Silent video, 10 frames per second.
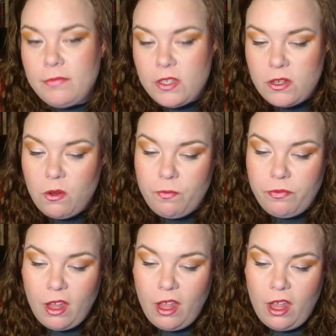So,
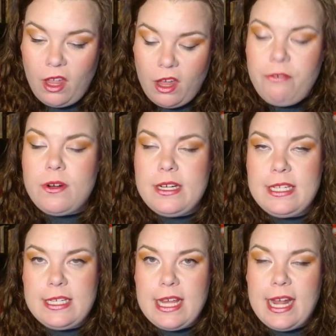of course,
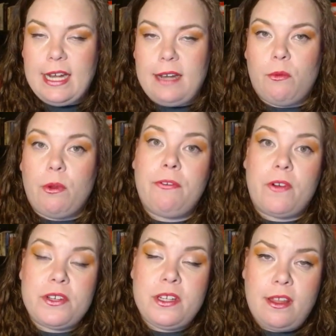this line
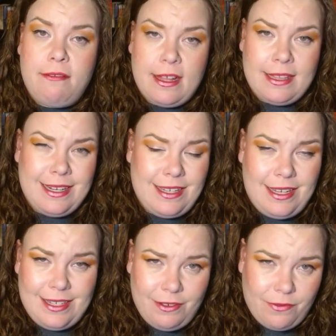refers to the fact that it's
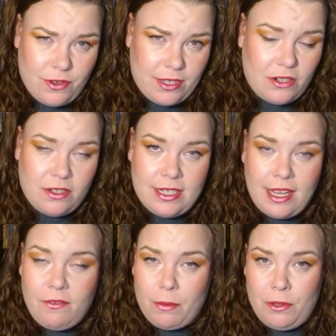easy for Zenel to
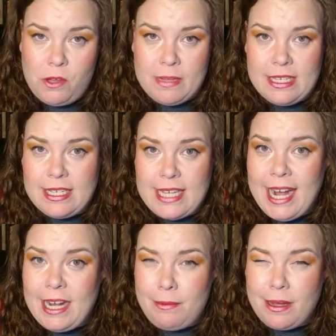give up human
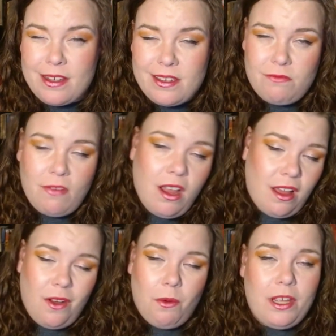society because
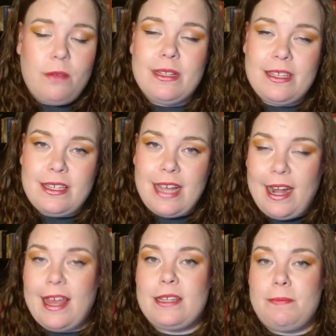what human
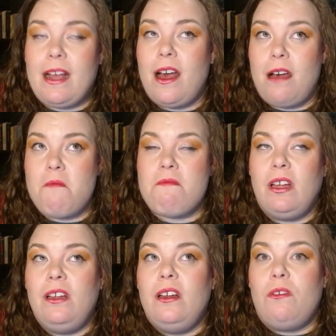society has become
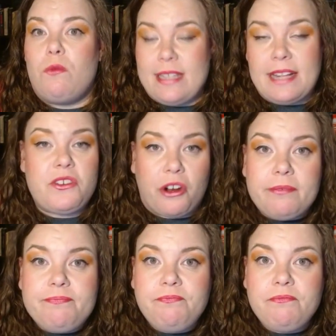resents her.